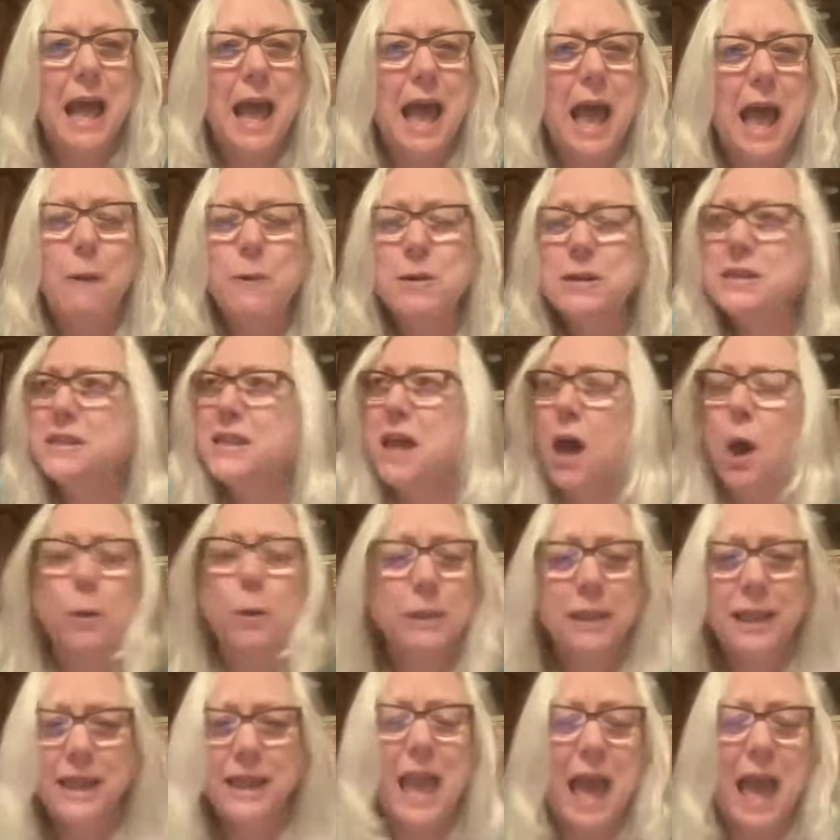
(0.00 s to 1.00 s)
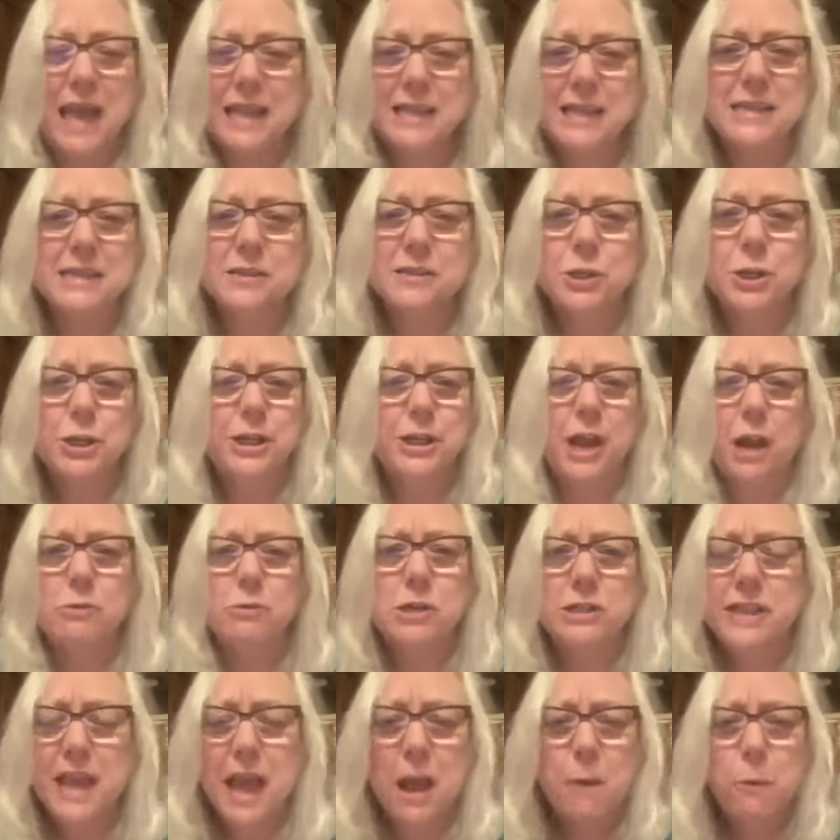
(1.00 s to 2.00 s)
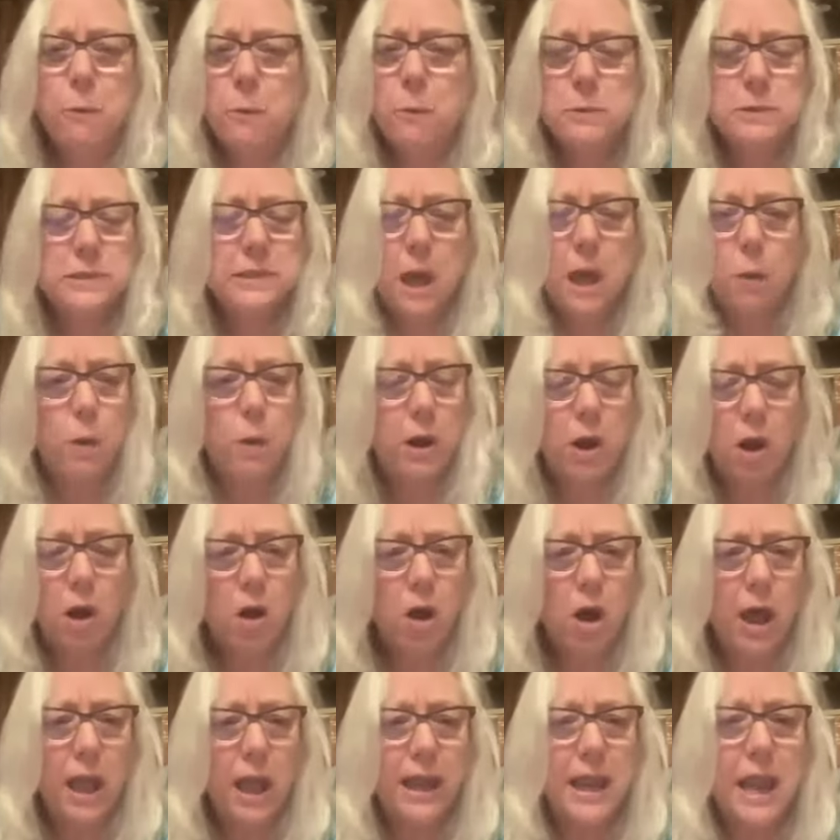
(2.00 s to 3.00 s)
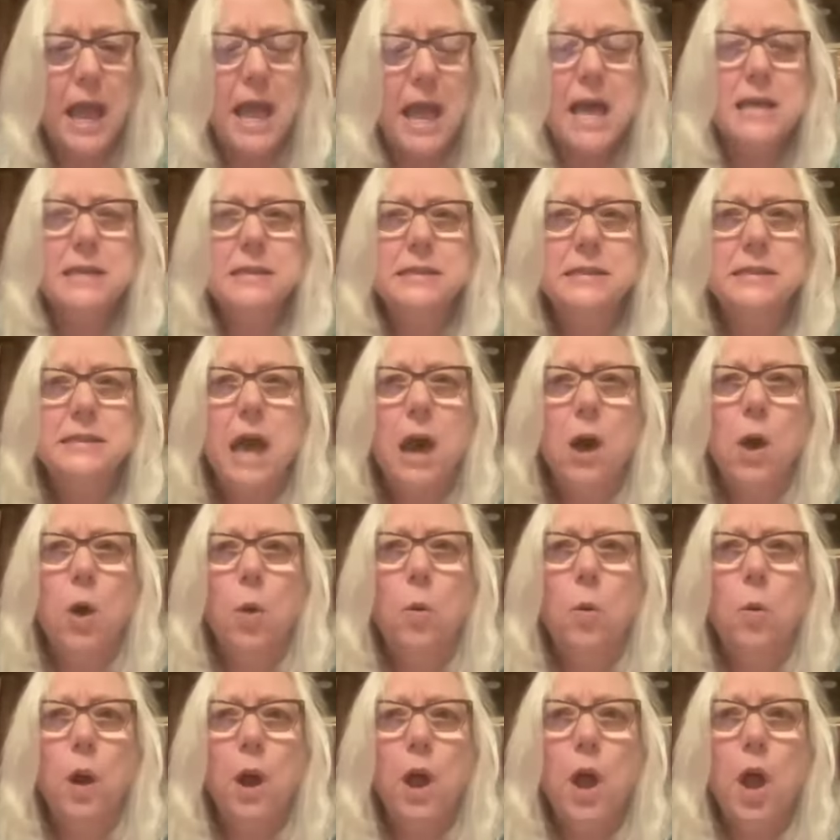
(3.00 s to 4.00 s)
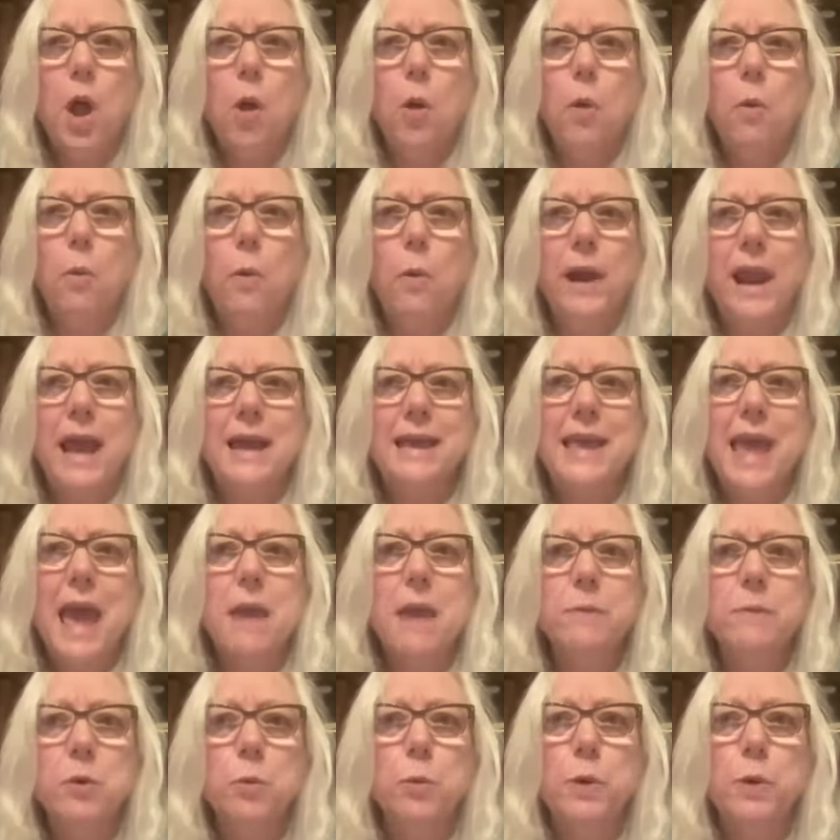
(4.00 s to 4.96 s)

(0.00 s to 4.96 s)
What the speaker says: I just couldn't understand what was going on. So what I came to